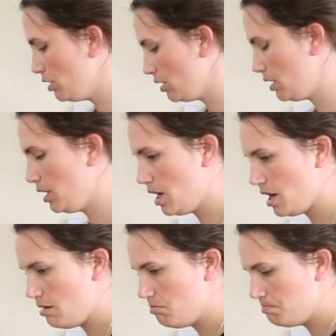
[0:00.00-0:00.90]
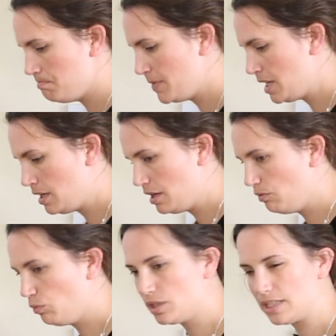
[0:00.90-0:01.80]
cook.
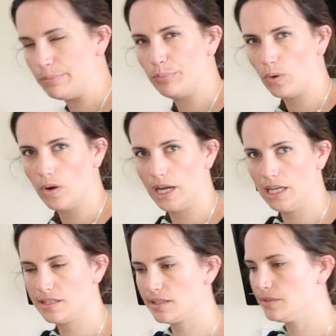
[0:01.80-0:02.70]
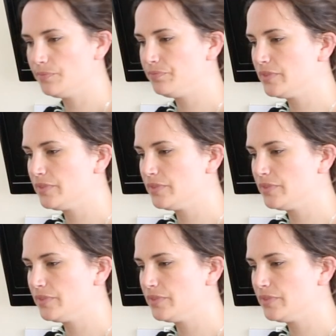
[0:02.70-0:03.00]
Once it boils,